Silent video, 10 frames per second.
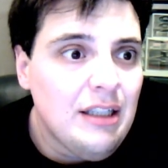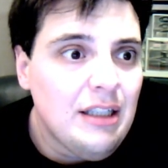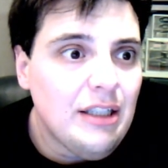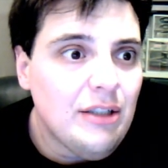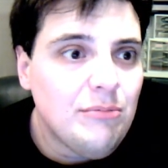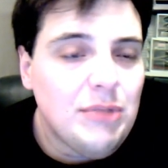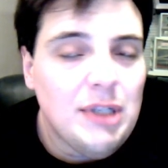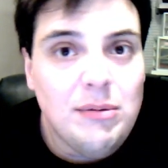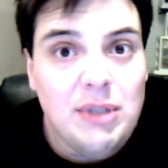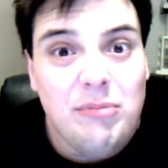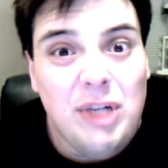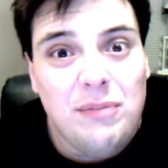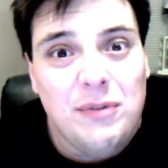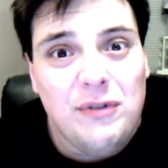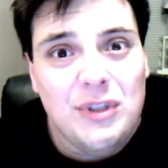you know, probably a
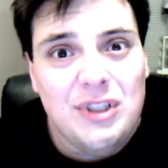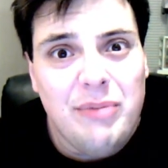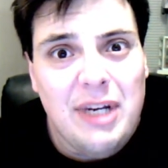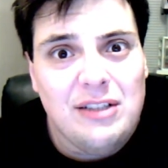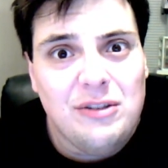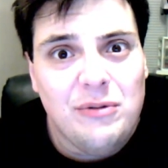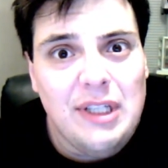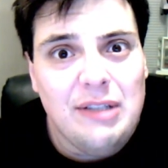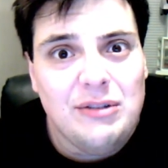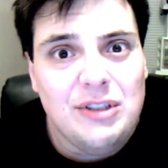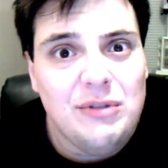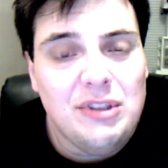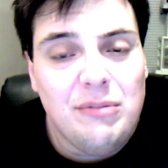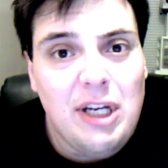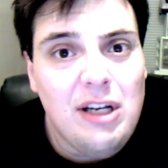month before she passed away, and she was
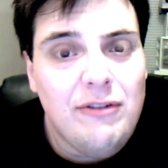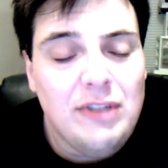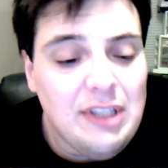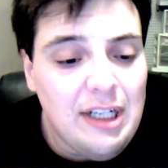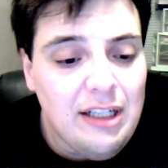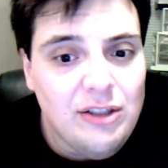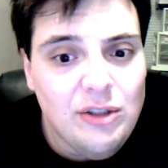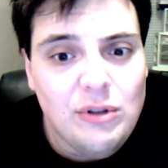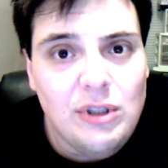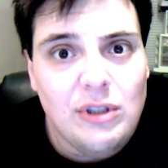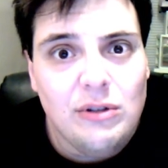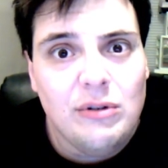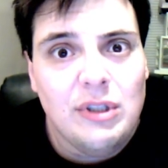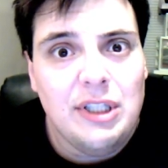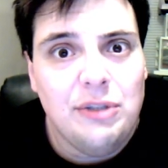in my office and I had no clue.
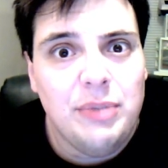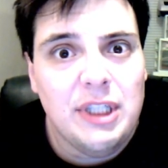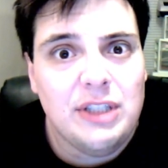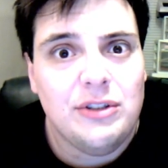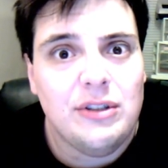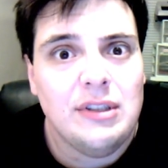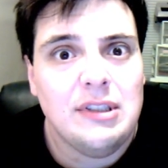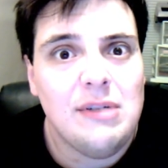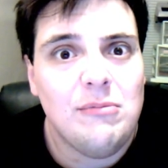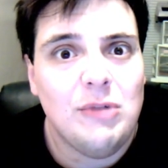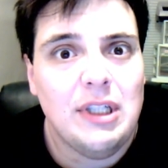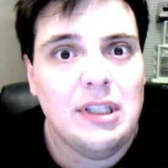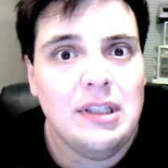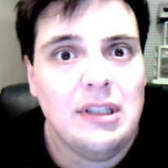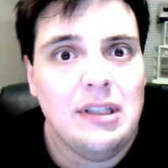And you picture
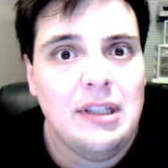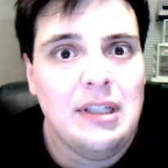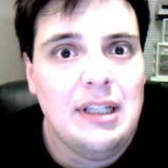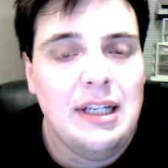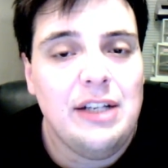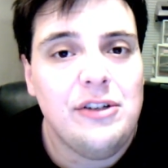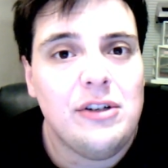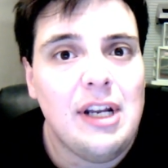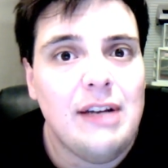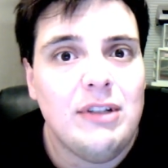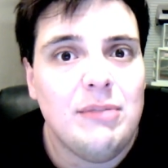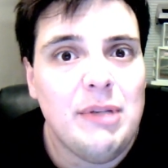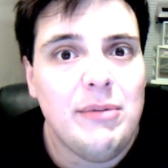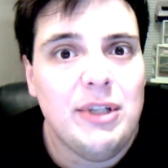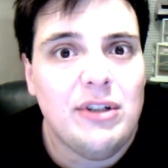someone in your life that
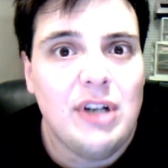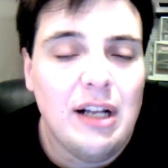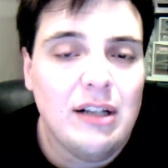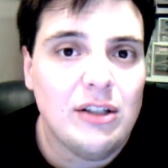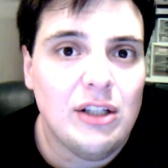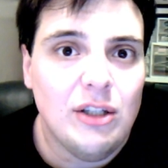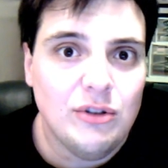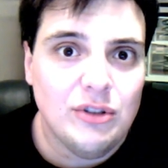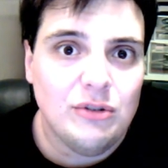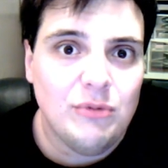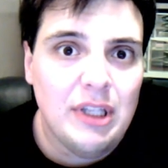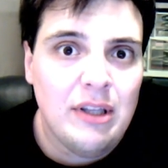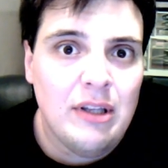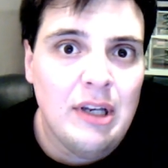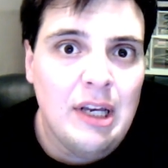maybe you're not the closest with,
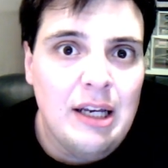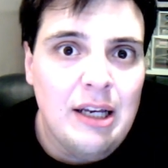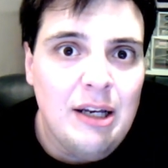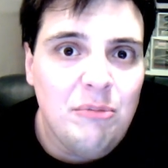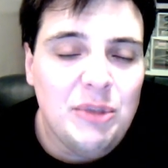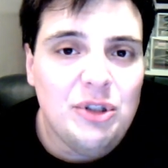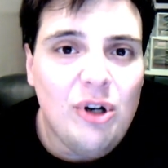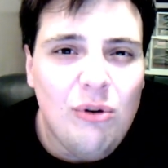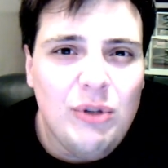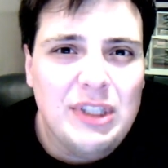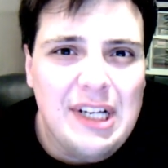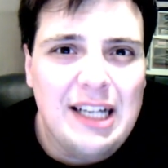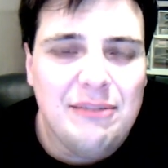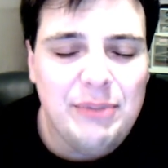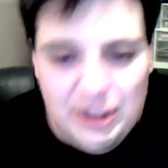but you always
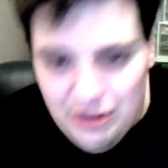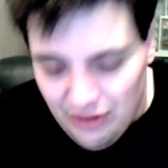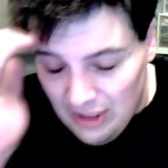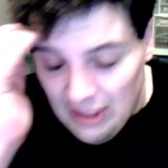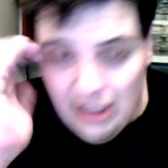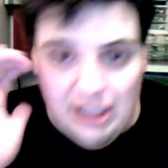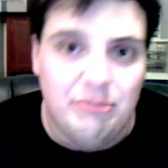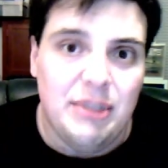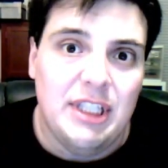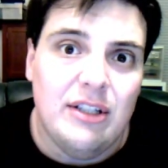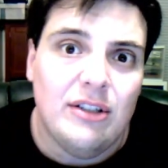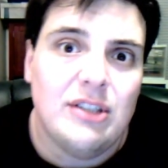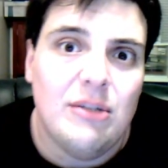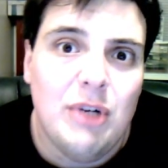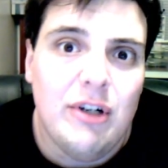kind of picture that they're going to be there
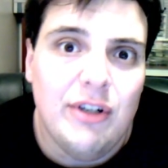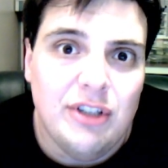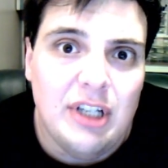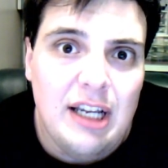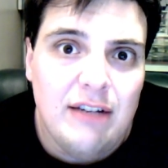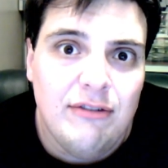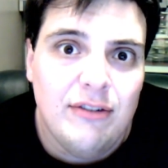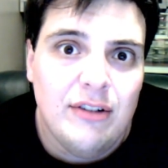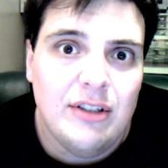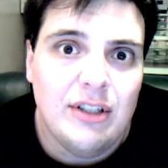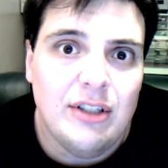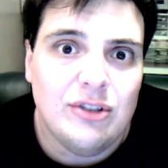somewhere in your life, that there's